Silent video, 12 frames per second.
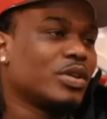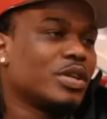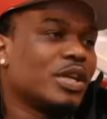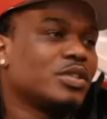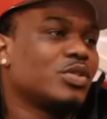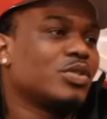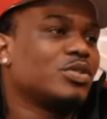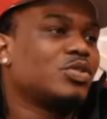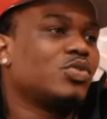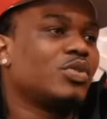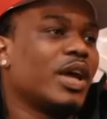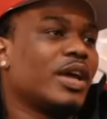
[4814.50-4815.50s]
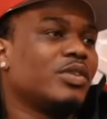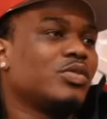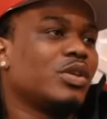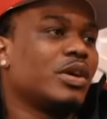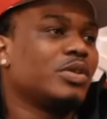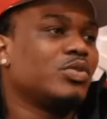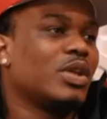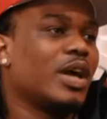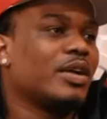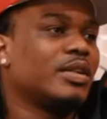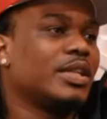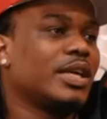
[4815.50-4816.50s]
long as, long as you not you not you
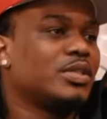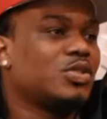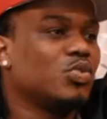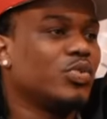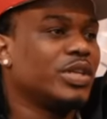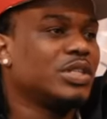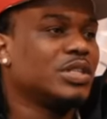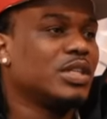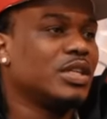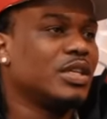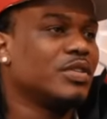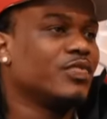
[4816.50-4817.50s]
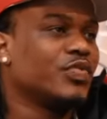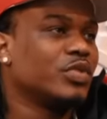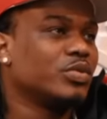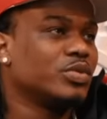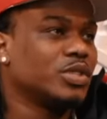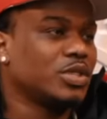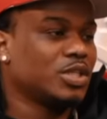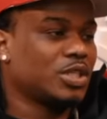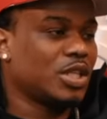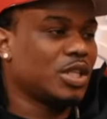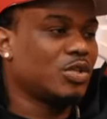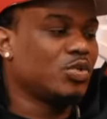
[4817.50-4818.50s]
not like too easily influencing
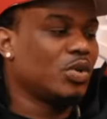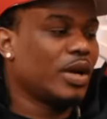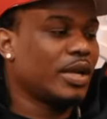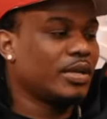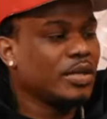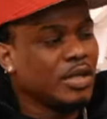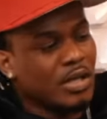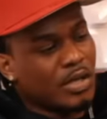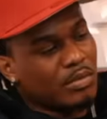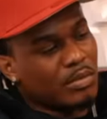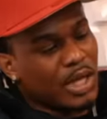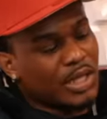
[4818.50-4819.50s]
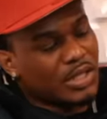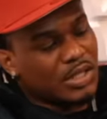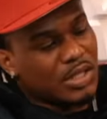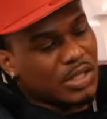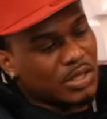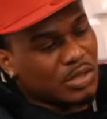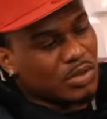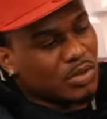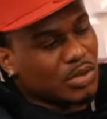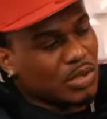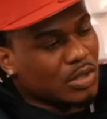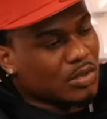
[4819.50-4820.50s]
shit and you know how to make decisions
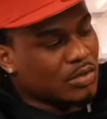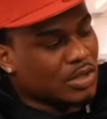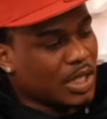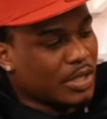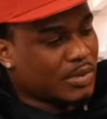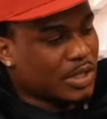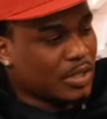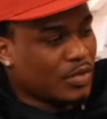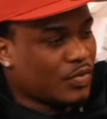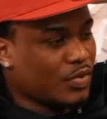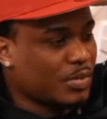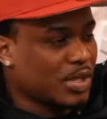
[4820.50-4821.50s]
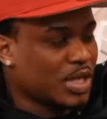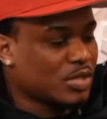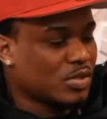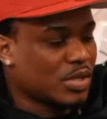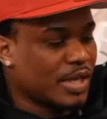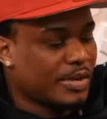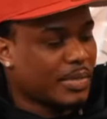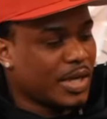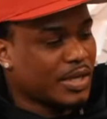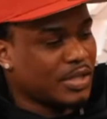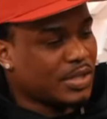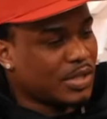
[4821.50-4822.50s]
on your own type shit. You feel me? That's all that
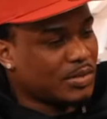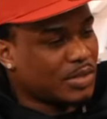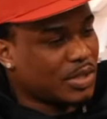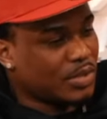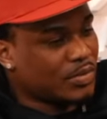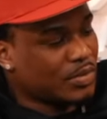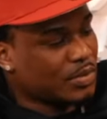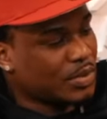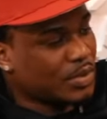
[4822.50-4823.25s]
matter type that shit. Come with